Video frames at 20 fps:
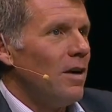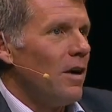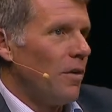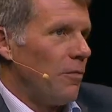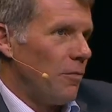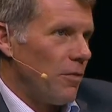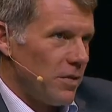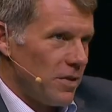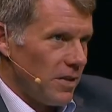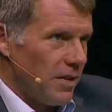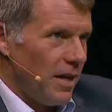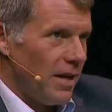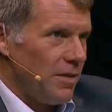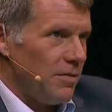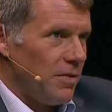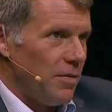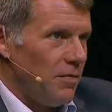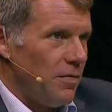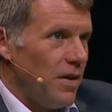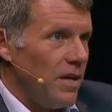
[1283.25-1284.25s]
our first line
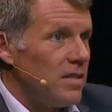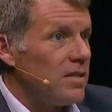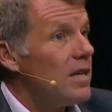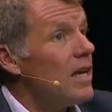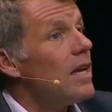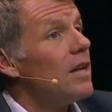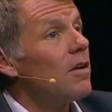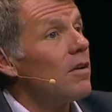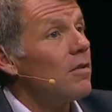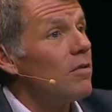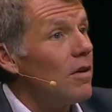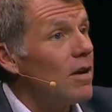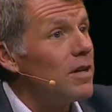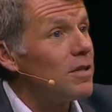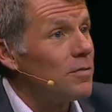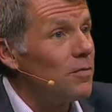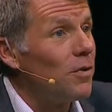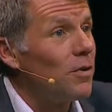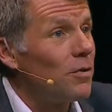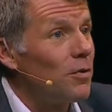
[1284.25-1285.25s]
of defense and our
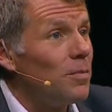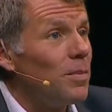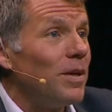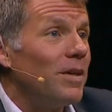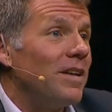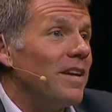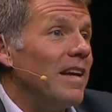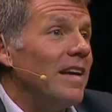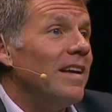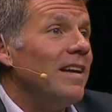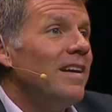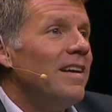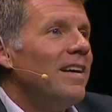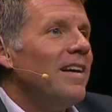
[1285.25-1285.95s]
greatest vulnerability,